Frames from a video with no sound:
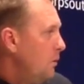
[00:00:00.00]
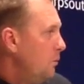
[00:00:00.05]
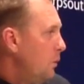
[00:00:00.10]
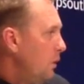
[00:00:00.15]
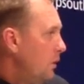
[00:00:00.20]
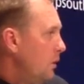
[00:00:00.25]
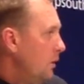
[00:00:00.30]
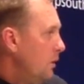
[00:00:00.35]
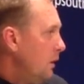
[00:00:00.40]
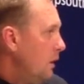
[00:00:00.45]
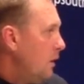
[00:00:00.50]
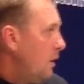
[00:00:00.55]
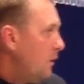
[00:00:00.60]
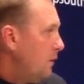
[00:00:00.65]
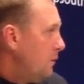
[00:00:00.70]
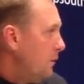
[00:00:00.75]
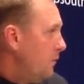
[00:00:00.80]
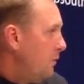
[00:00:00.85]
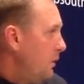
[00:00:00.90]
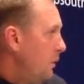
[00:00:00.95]
and we couldn't get
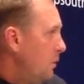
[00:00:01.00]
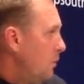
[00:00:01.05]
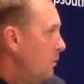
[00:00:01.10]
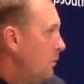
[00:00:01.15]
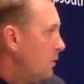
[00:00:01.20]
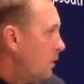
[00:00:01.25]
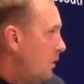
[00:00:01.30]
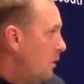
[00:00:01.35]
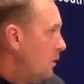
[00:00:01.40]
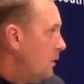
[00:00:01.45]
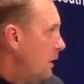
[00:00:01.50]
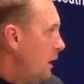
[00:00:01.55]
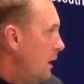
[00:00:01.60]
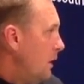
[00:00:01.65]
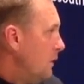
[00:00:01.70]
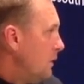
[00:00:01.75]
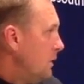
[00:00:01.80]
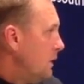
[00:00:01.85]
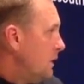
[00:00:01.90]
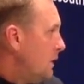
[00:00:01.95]
off the field on third
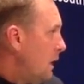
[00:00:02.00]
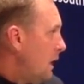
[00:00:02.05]
downs at